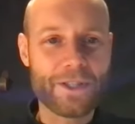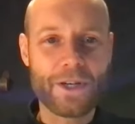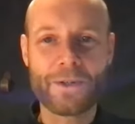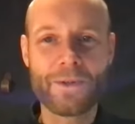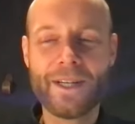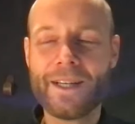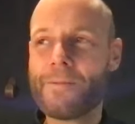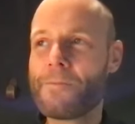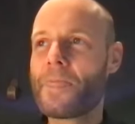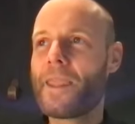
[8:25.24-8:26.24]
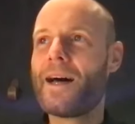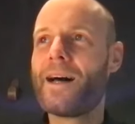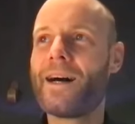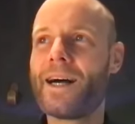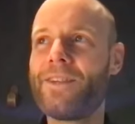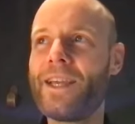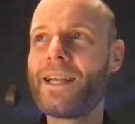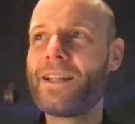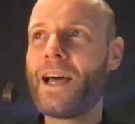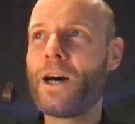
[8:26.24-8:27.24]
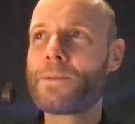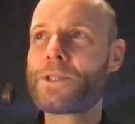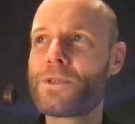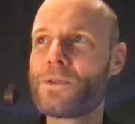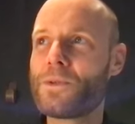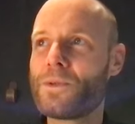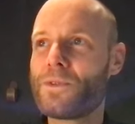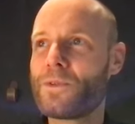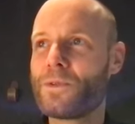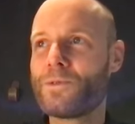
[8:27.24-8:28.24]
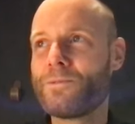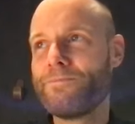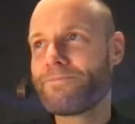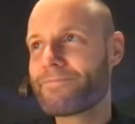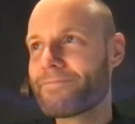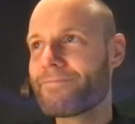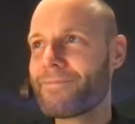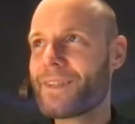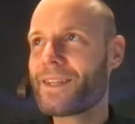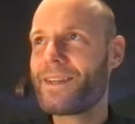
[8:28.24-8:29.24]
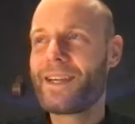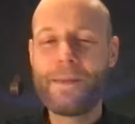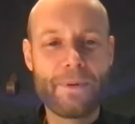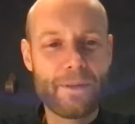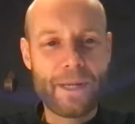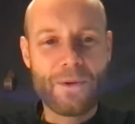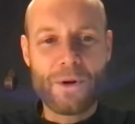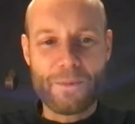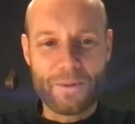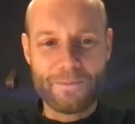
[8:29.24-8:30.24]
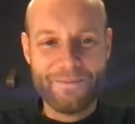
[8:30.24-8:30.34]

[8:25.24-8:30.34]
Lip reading: So I think that helps to keep it a bit normal.